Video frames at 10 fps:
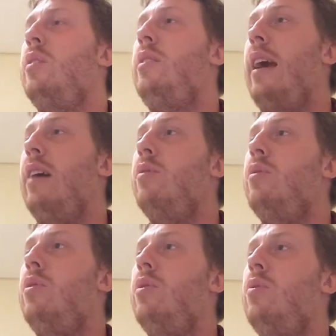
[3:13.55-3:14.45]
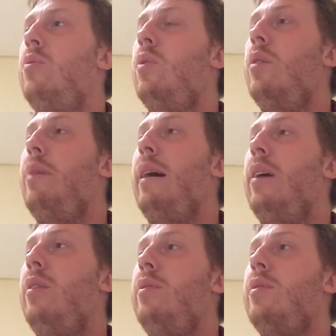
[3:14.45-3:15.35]
down to
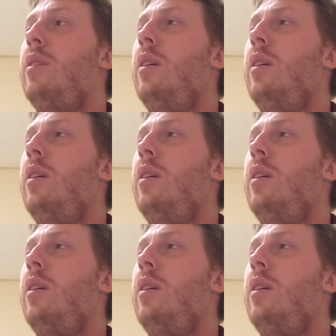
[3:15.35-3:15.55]
about,